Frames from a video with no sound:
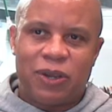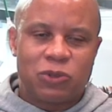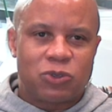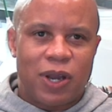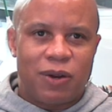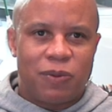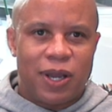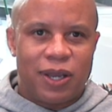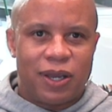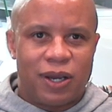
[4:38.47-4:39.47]
it was right
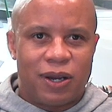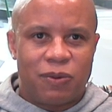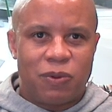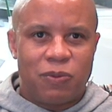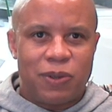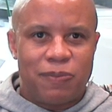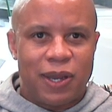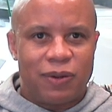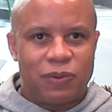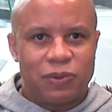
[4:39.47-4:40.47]
away. When we
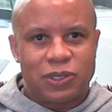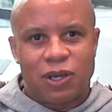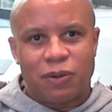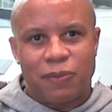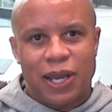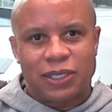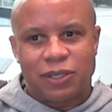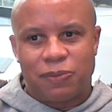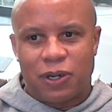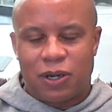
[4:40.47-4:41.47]
met, we would talk
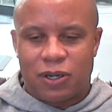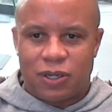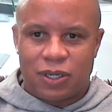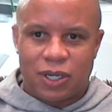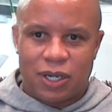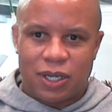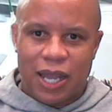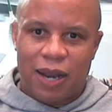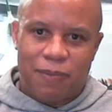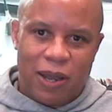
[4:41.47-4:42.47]
basketball, a
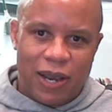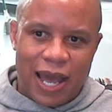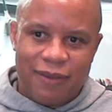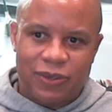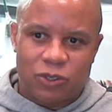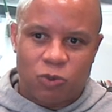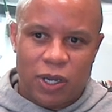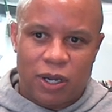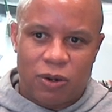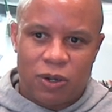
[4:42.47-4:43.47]
lot about life as
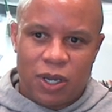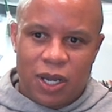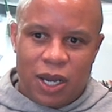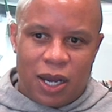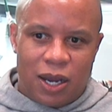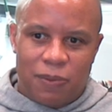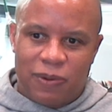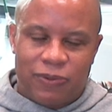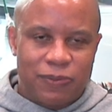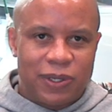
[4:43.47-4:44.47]
well.
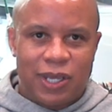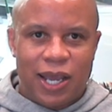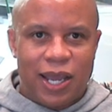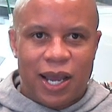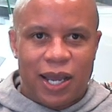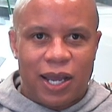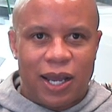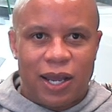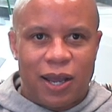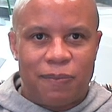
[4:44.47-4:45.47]
But from the day
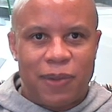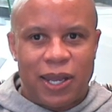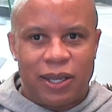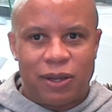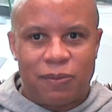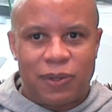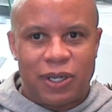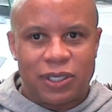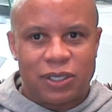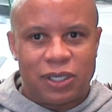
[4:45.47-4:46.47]
I met him,
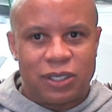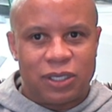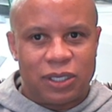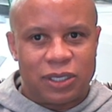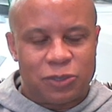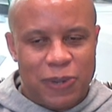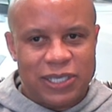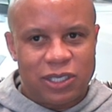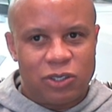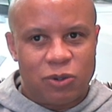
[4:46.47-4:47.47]
and
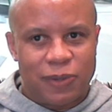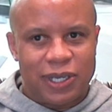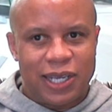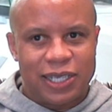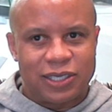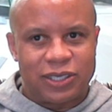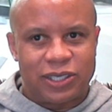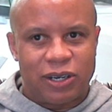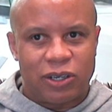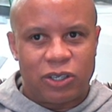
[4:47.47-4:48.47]
especially during my days at
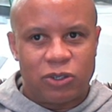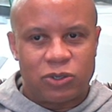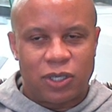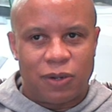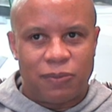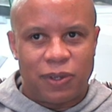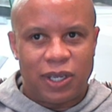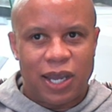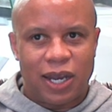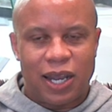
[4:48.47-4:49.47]
Syracuse,
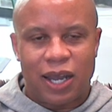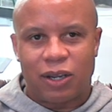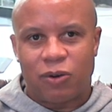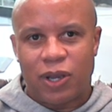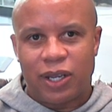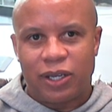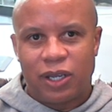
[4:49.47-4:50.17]
he got a lot of credit